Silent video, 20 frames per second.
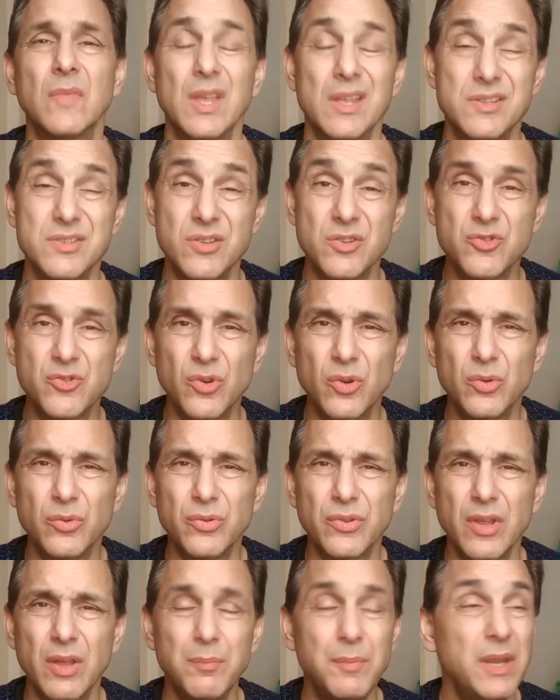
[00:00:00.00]
It's the
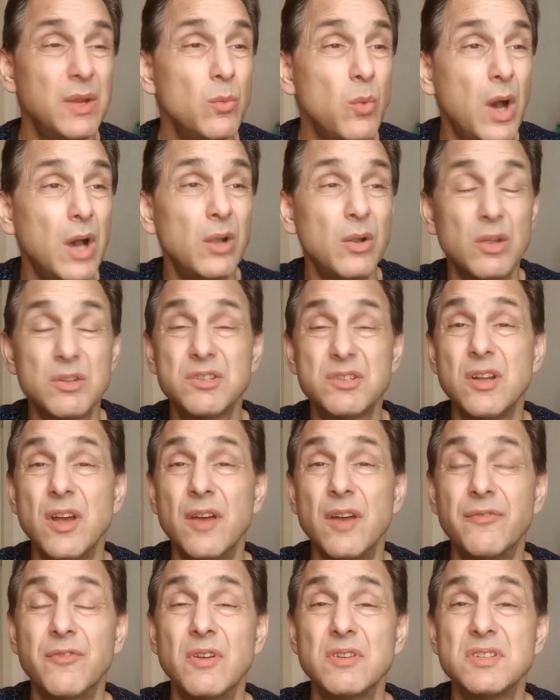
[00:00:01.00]
truth. Meanwhile,
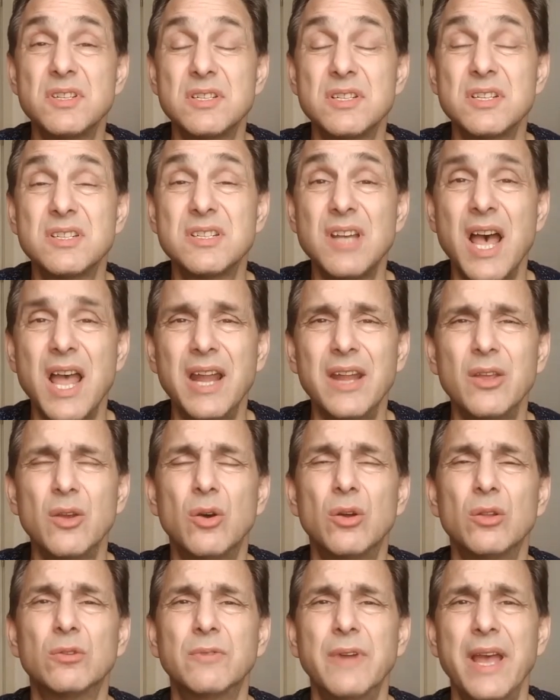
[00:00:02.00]
society
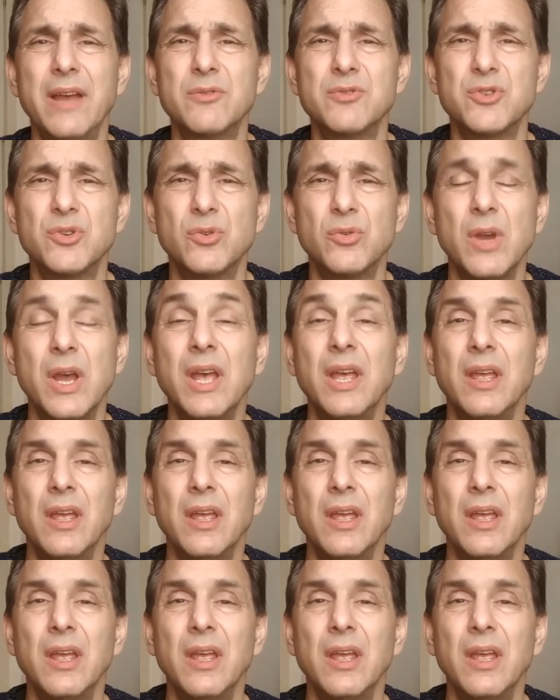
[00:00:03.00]
all around you